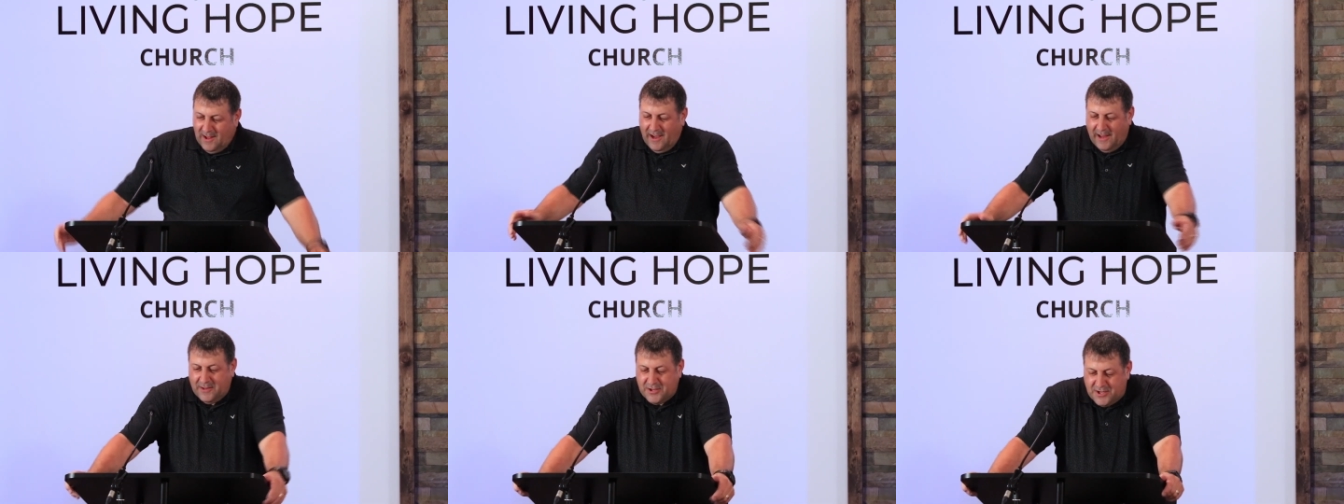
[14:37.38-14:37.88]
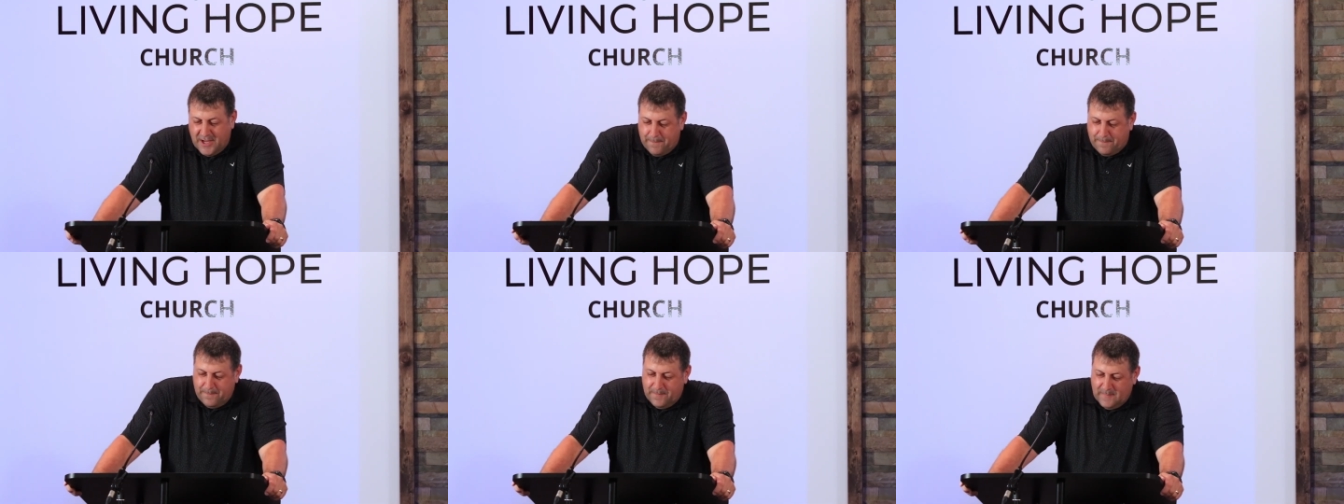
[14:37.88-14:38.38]
And the
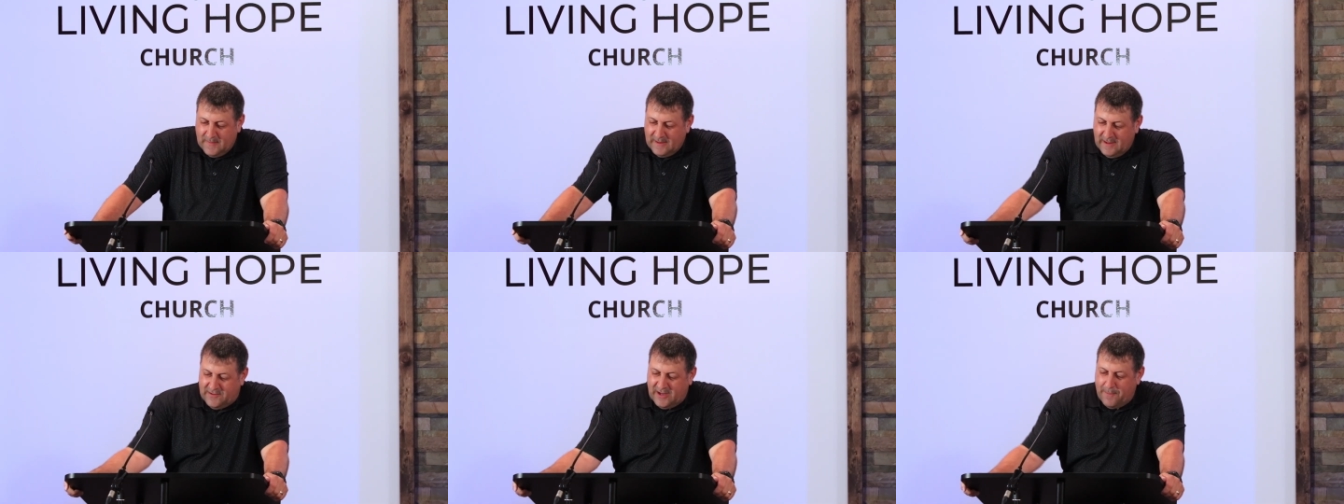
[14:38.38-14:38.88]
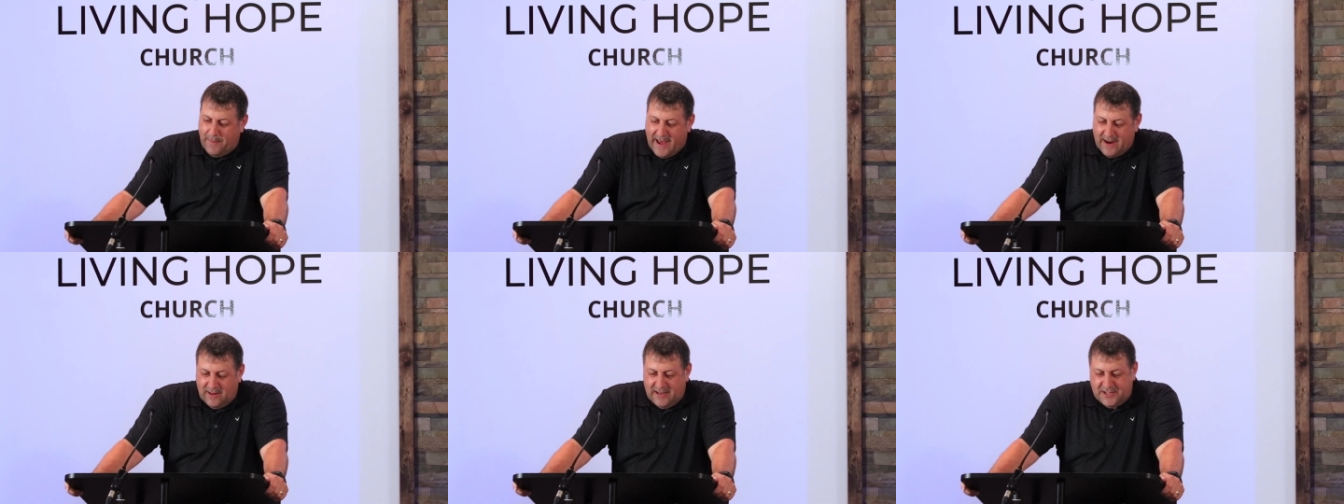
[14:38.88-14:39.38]
ship is in a
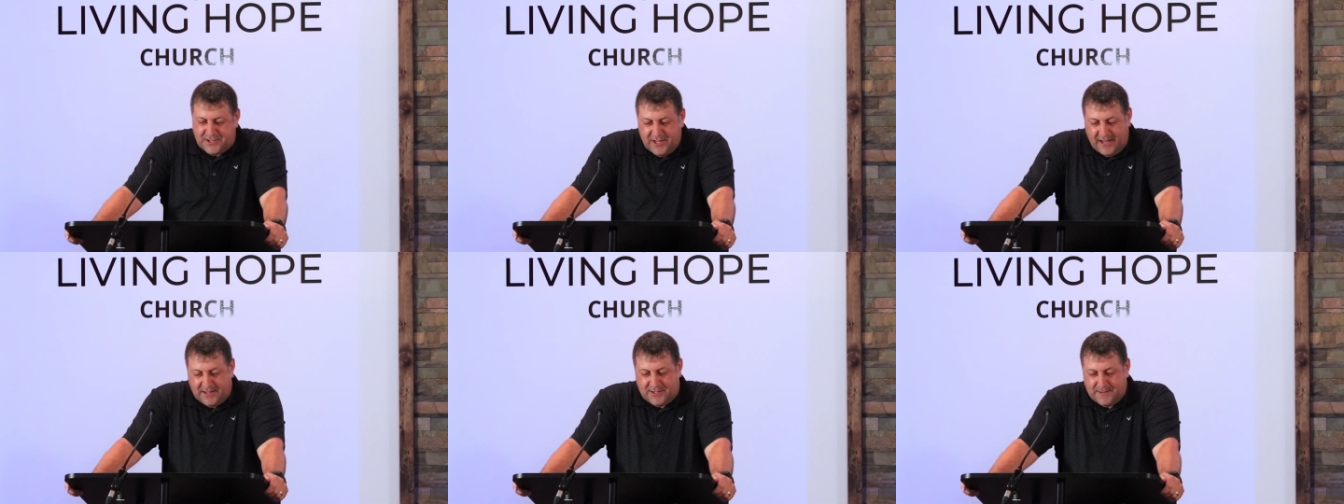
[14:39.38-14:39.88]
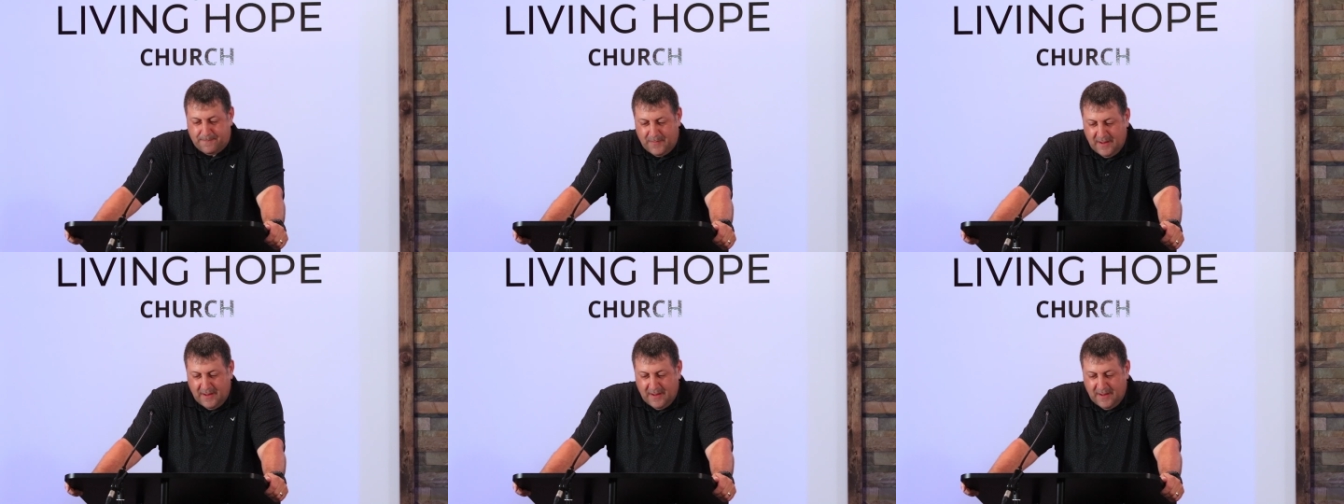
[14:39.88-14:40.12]
battle and it sinks.